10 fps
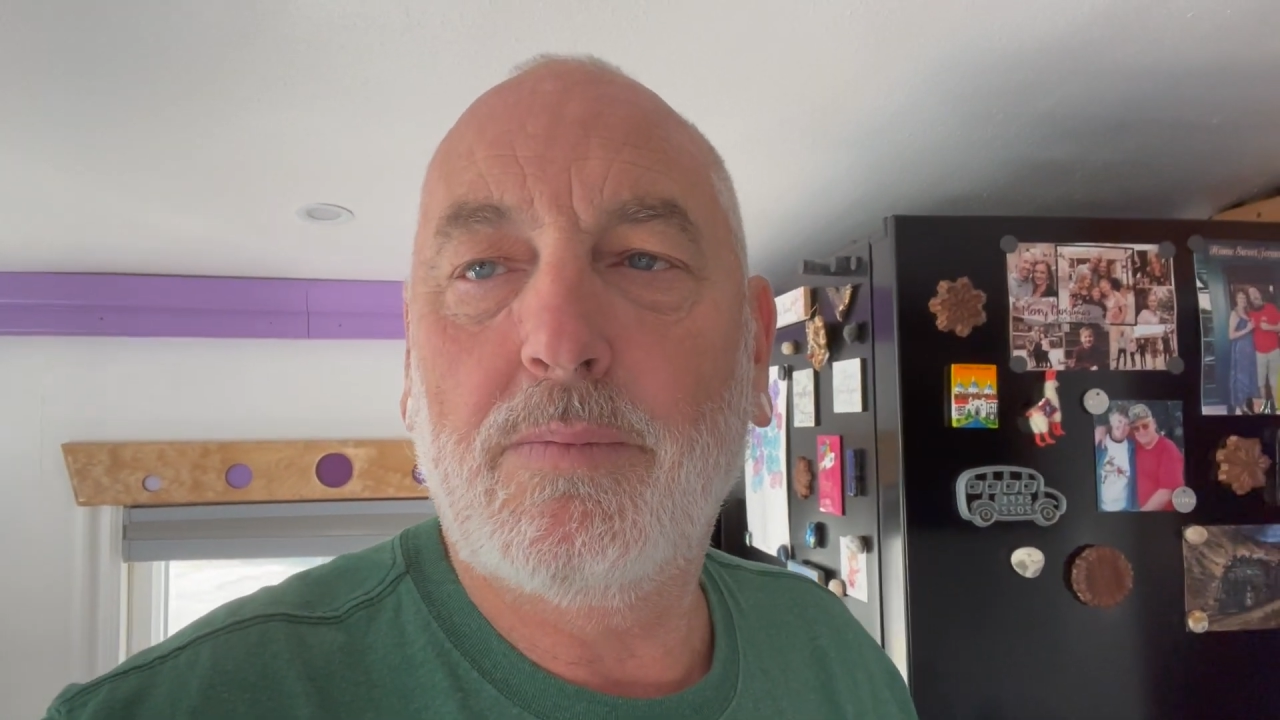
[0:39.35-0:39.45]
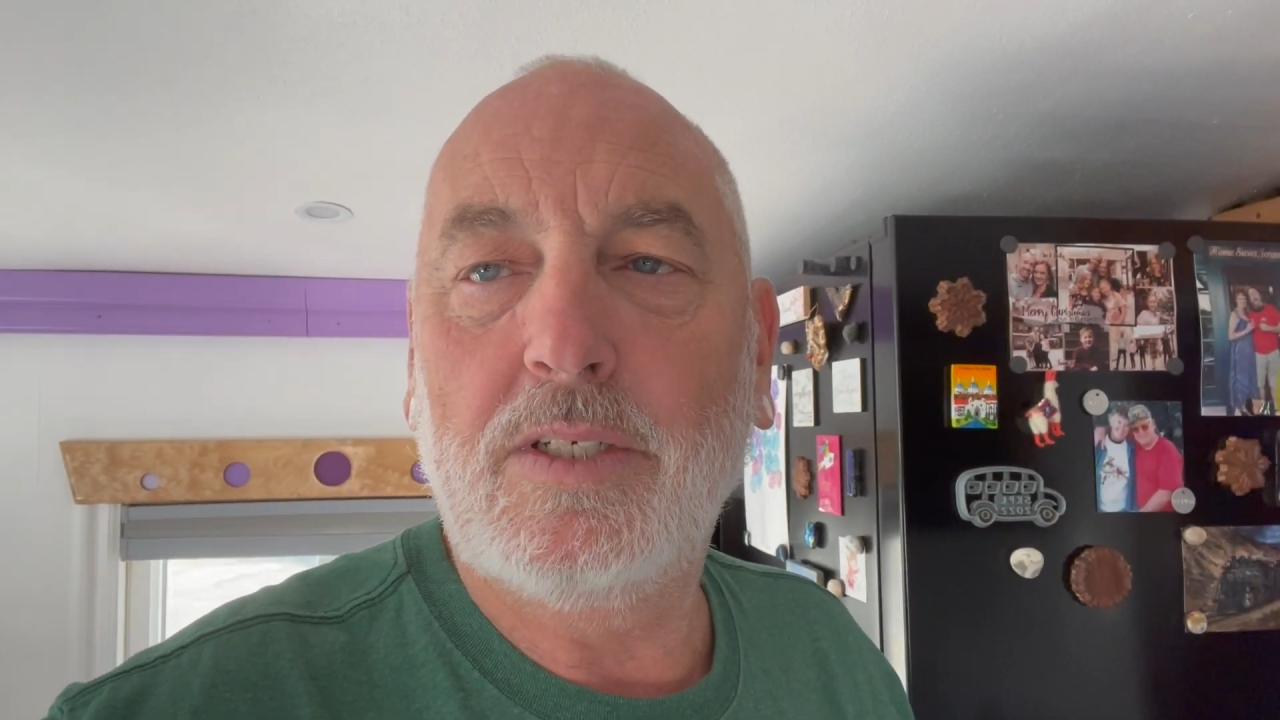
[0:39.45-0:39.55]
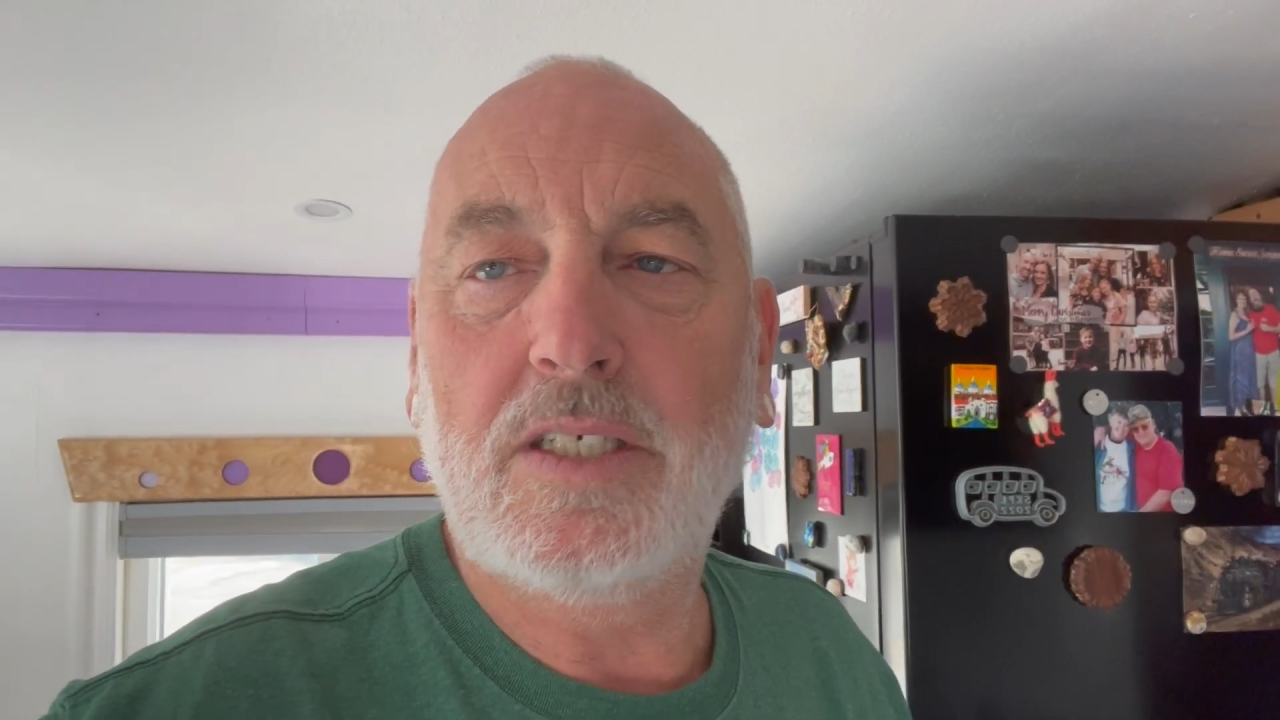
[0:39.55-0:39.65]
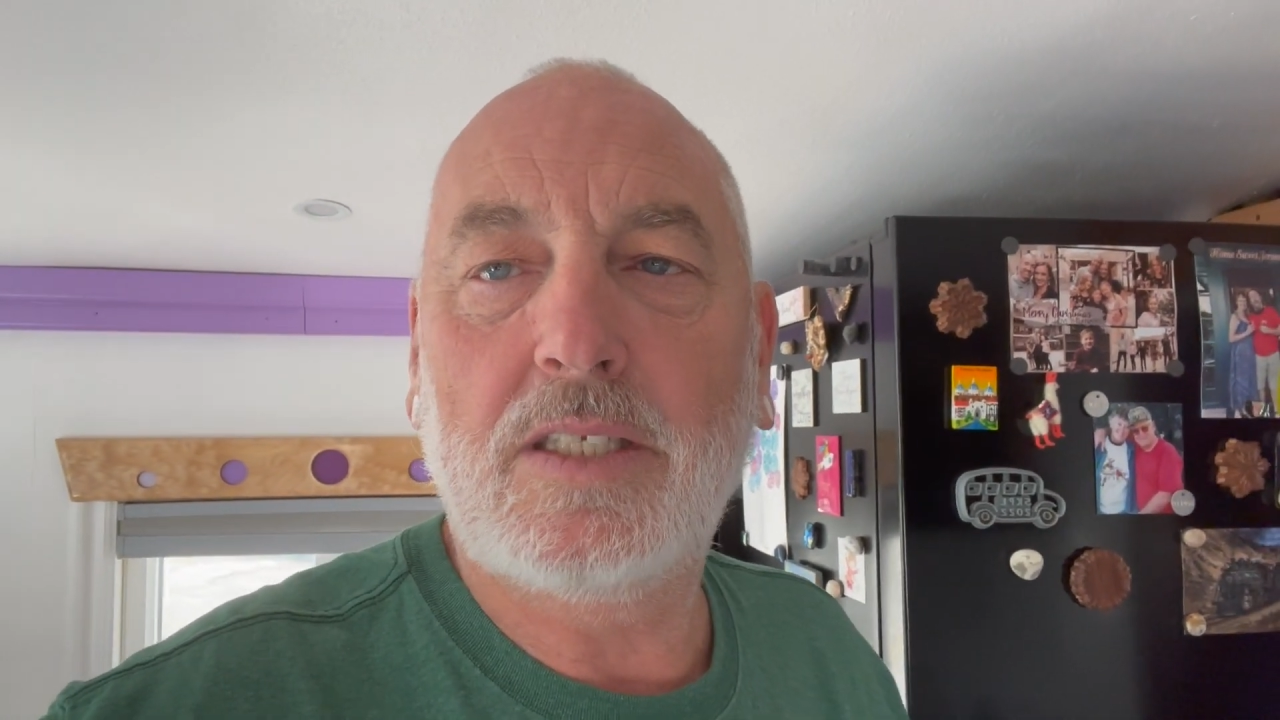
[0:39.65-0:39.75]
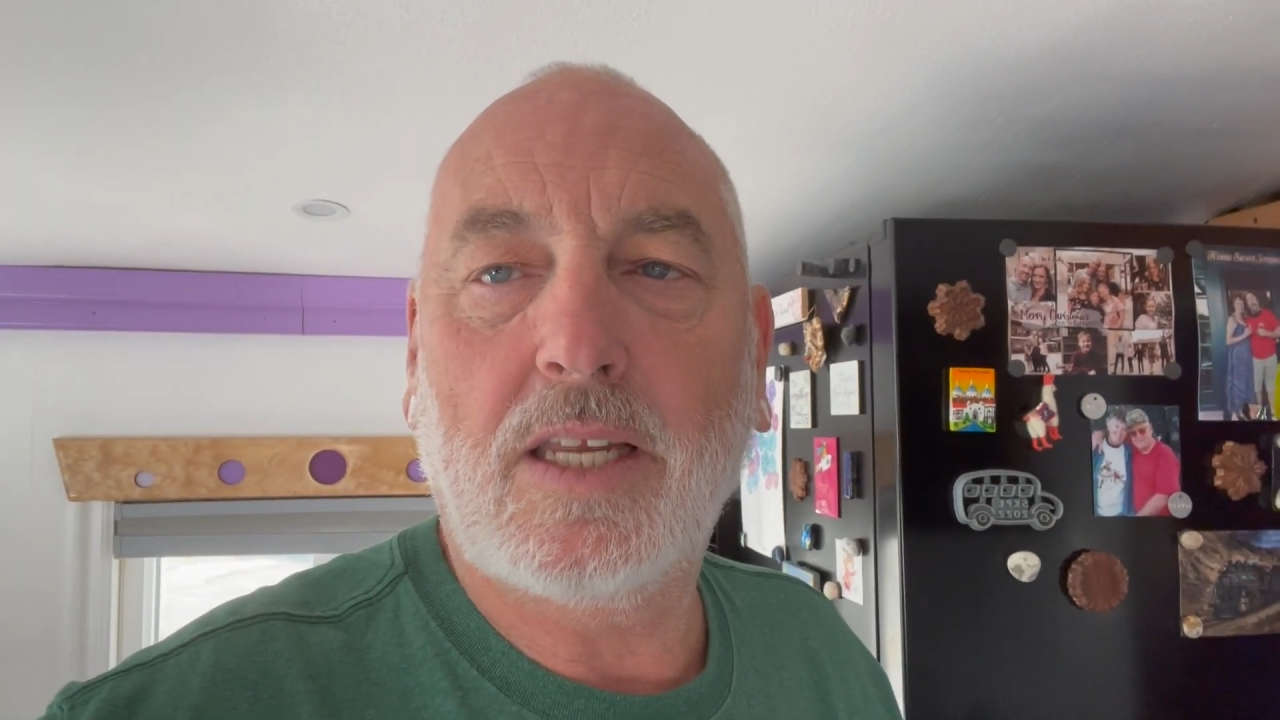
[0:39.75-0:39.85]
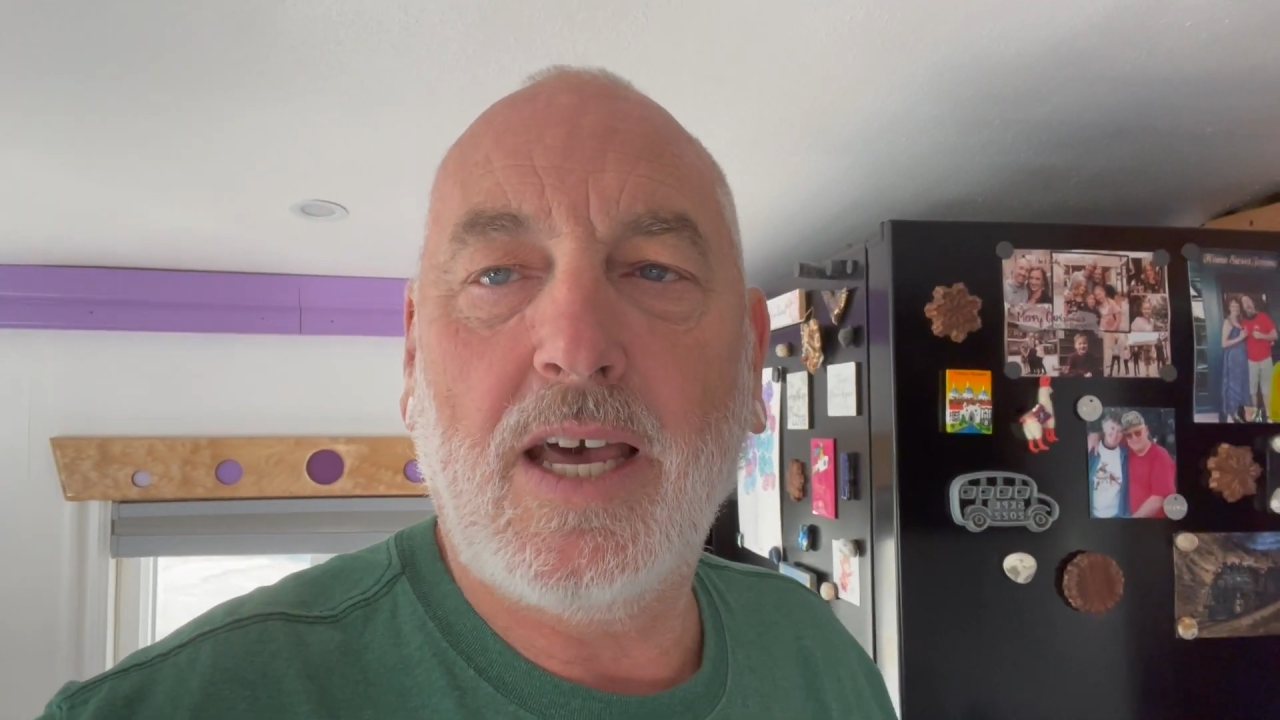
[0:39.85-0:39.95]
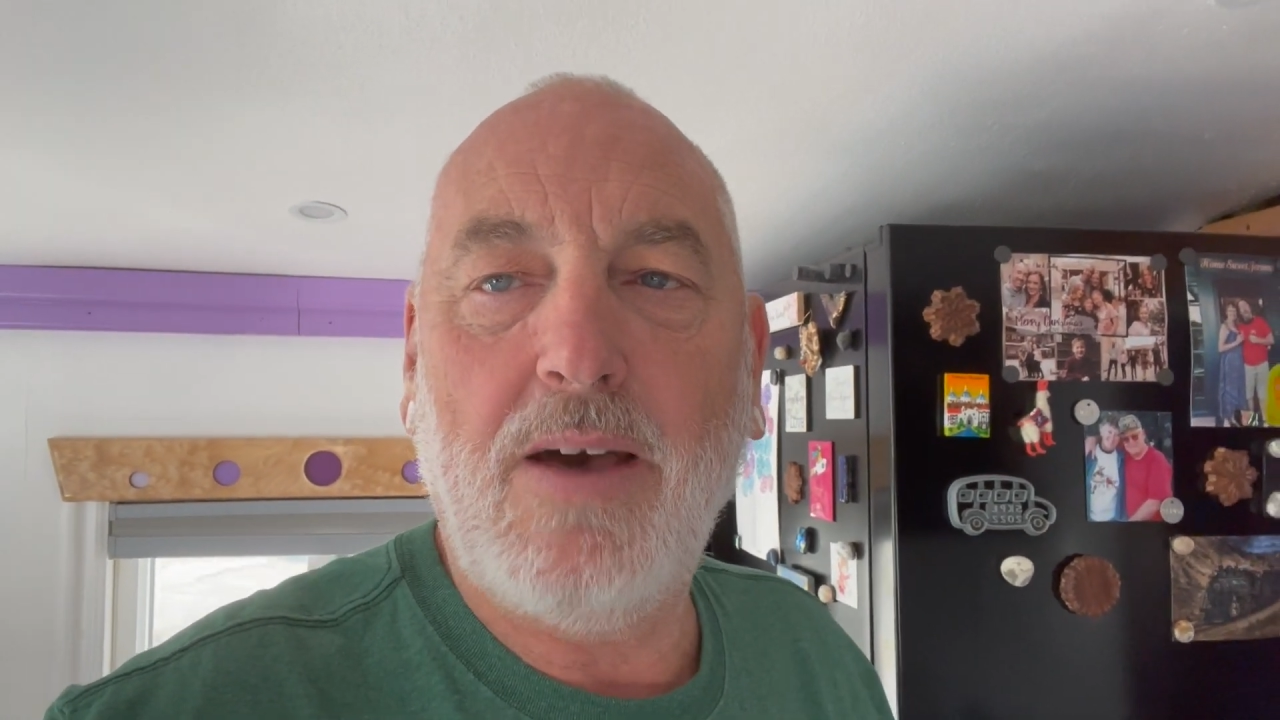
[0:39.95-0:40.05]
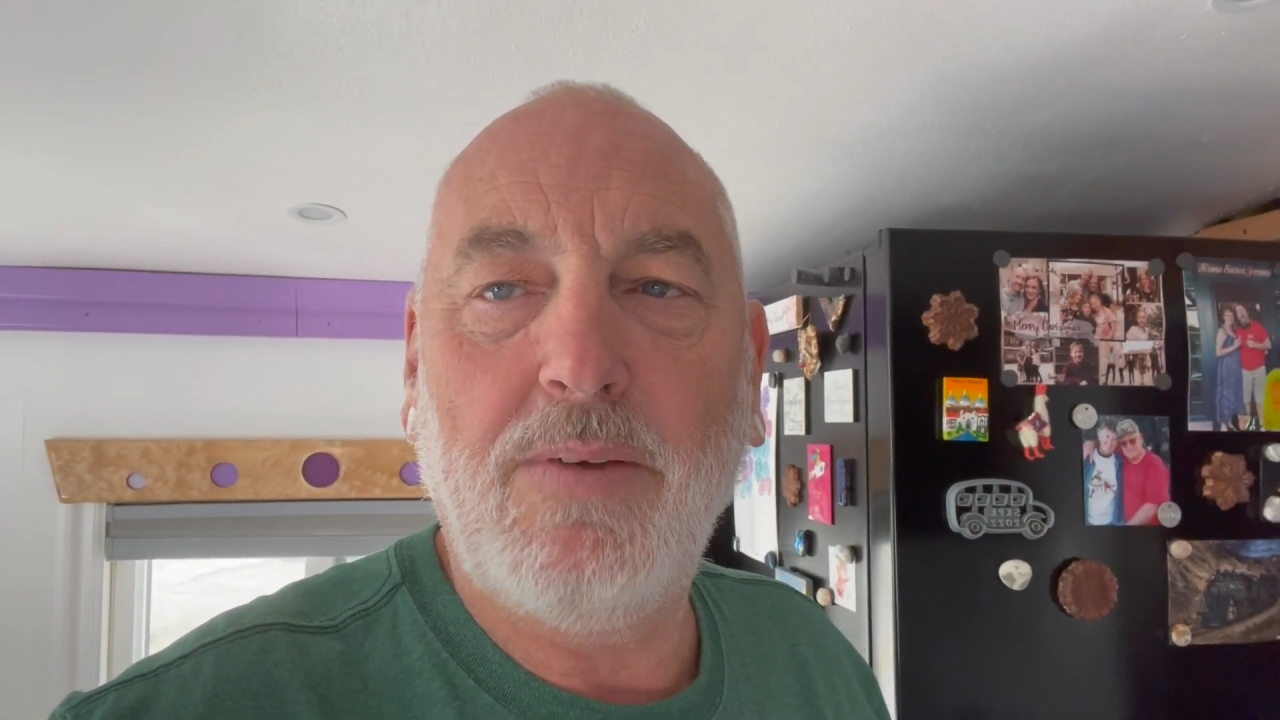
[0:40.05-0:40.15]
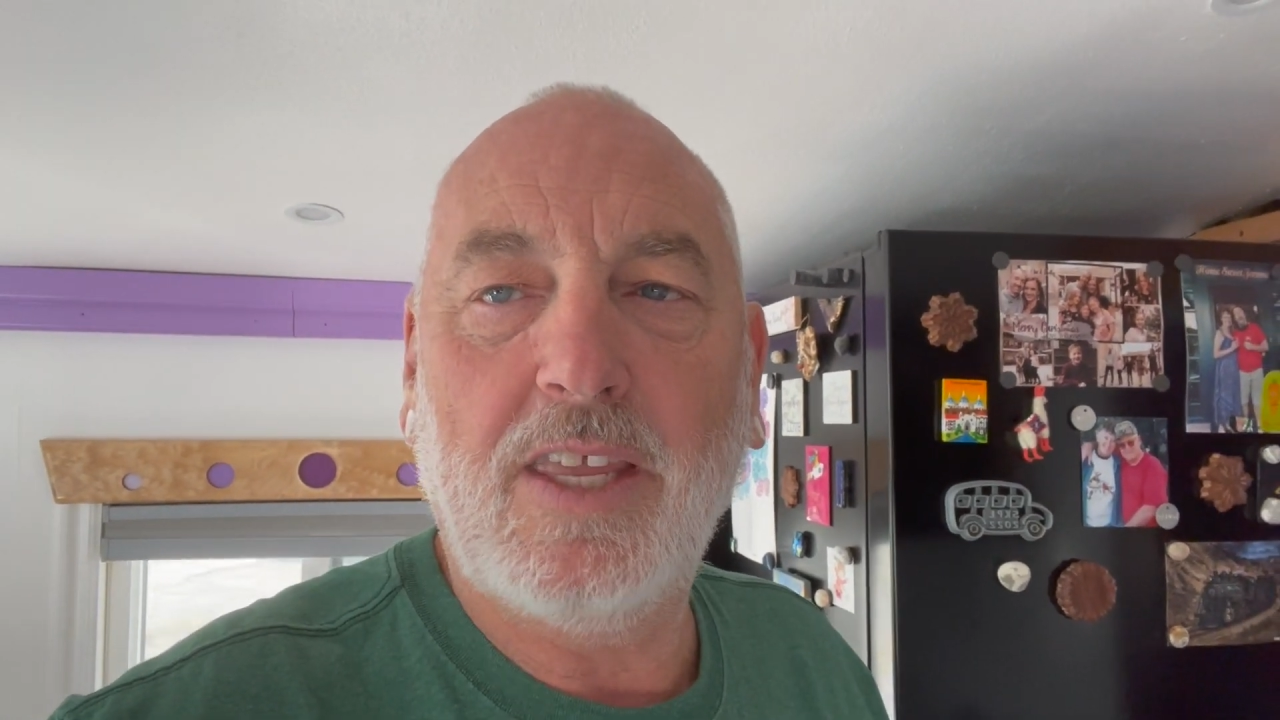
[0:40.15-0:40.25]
just a coffee